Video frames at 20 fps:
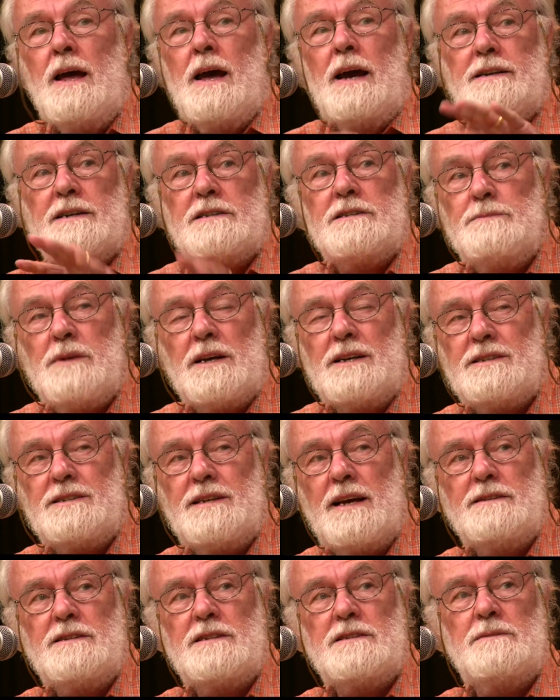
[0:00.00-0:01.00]
It doesn't make
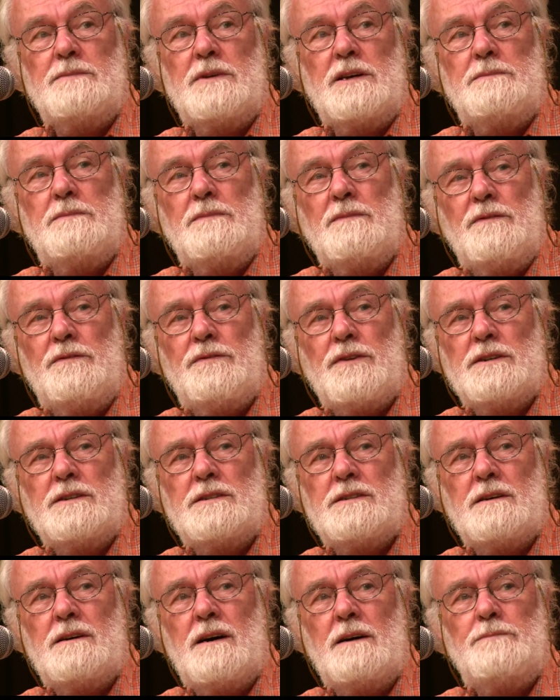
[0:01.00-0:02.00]
sense to me, for
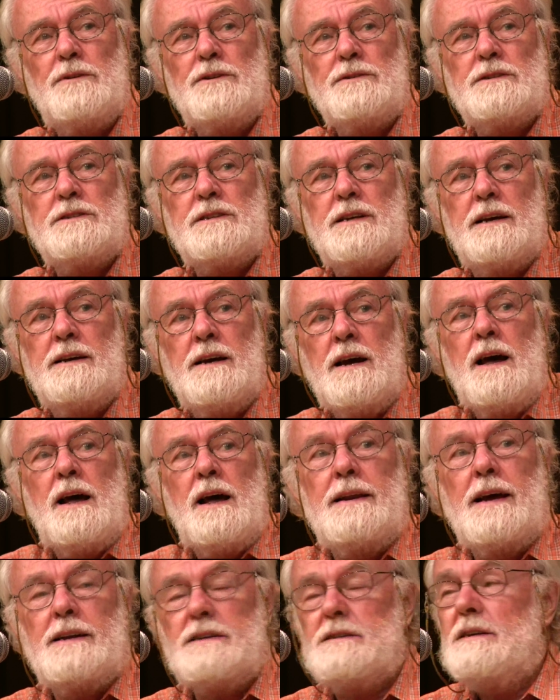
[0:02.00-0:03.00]
example, to say,
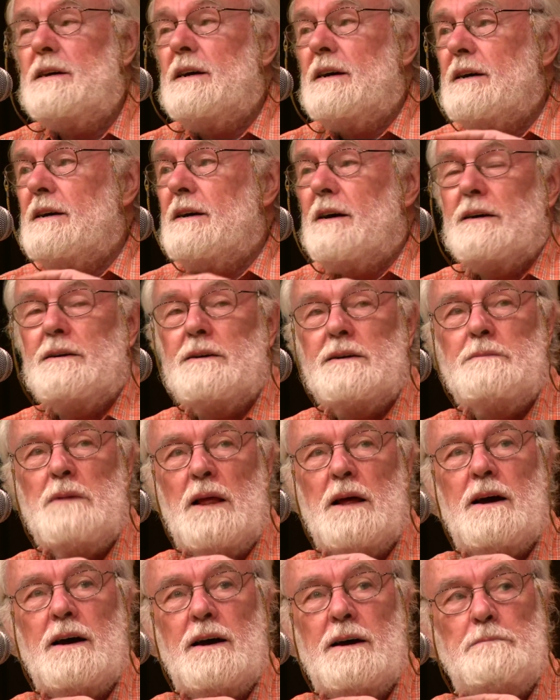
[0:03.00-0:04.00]
let's
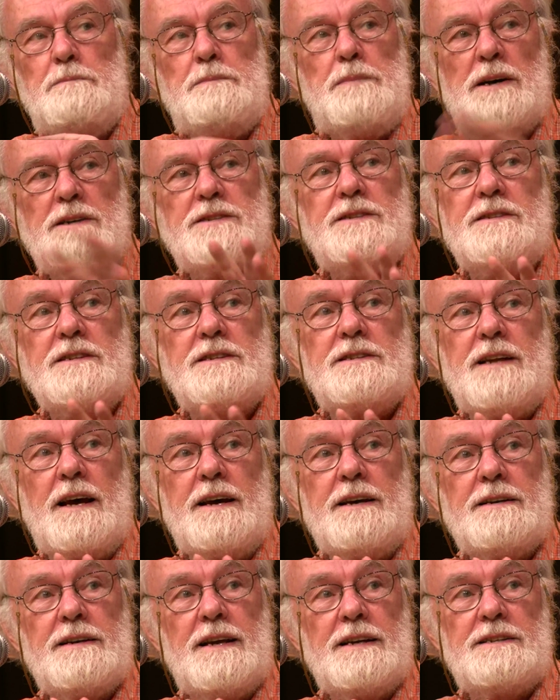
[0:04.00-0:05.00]
bust the
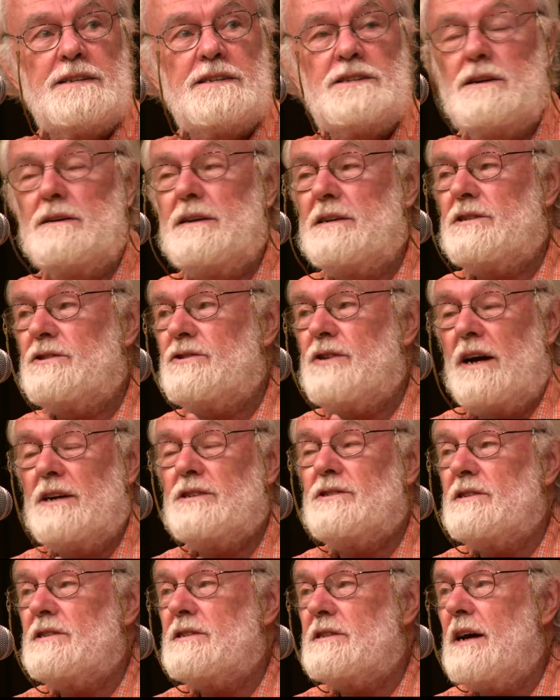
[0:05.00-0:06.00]
state, let's
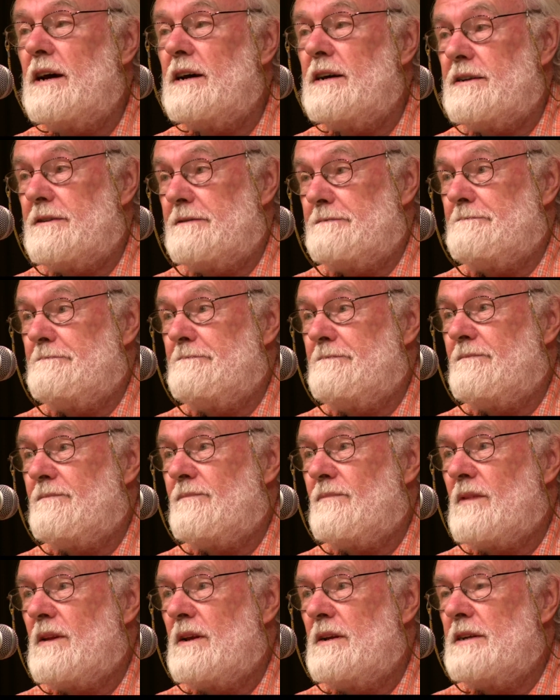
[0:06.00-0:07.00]
trash the state,
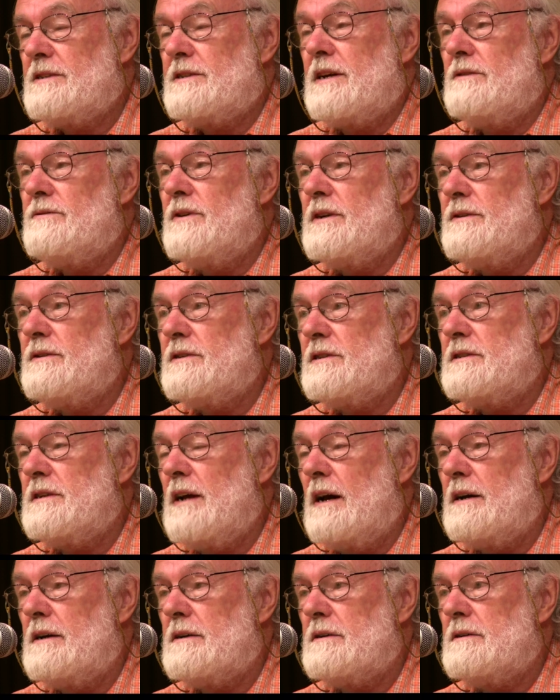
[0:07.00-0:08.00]
let's get rid of the
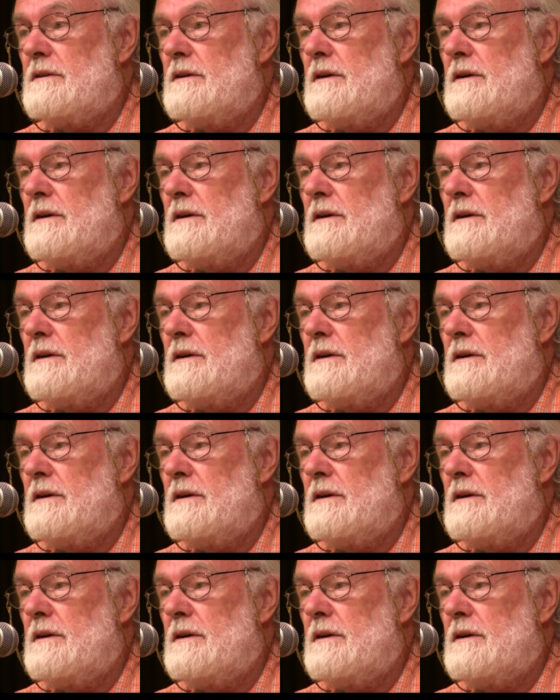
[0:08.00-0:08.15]
state.